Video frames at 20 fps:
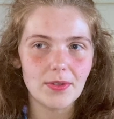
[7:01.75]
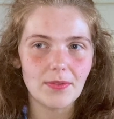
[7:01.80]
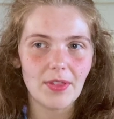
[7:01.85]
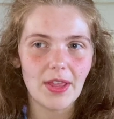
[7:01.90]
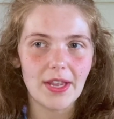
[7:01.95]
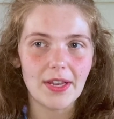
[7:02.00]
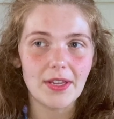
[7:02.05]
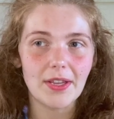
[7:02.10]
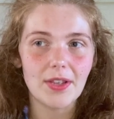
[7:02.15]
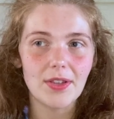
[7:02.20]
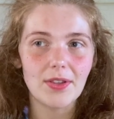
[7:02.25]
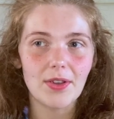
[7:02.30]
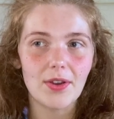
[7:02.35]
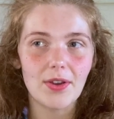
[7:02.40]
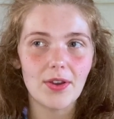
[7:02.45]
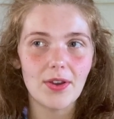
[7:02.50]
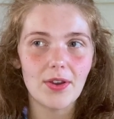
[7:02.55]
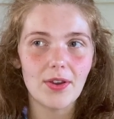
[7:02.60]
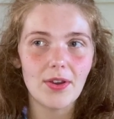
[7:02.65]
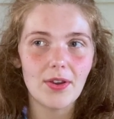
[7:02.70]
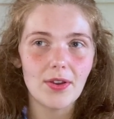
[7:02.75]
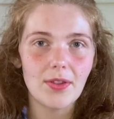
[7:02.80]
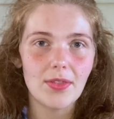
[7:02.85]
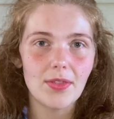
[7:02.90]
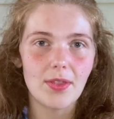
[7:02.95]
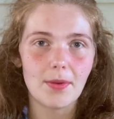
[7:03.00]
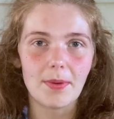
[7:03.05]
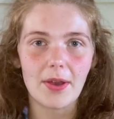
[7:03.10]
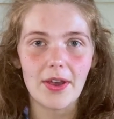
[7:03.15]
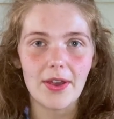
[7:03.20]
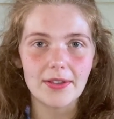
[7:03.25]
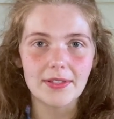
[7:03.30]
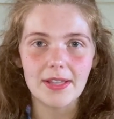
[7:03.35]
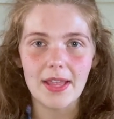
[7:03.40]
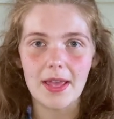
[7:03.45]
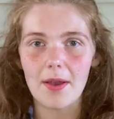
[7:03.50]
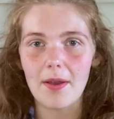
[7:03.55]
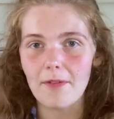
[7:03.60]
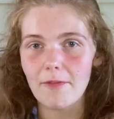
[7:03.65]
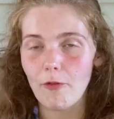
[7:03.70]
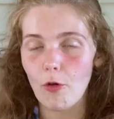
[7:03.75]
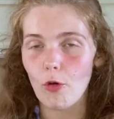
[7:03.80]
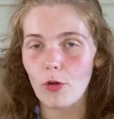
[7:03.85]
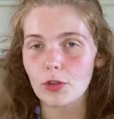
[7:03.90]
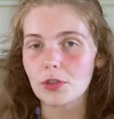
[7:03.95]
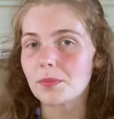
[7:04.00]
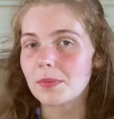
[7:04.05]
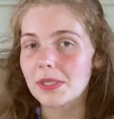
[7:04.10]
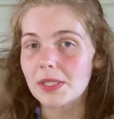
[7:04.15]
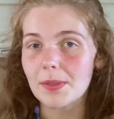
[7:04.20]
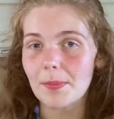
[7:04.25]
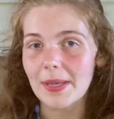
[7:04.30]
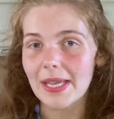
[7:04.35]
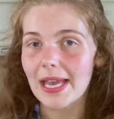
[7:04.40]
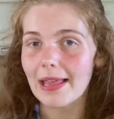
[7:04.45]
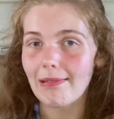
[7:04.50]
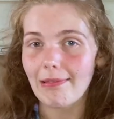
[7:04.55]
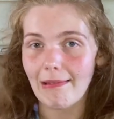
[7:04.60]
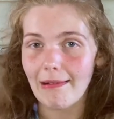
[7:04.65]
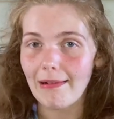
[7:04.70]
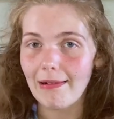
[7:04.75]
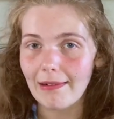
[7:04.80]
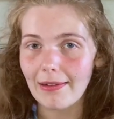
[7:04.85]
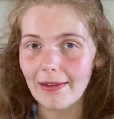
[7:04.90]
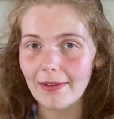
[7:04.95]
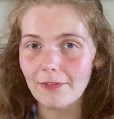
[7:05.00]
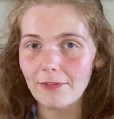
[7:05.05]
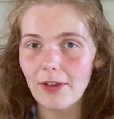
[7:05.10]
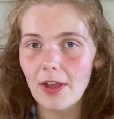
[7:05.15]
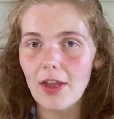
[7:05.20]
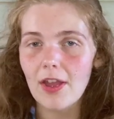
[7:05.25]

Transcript: of like, you're the person that forced me to be alive.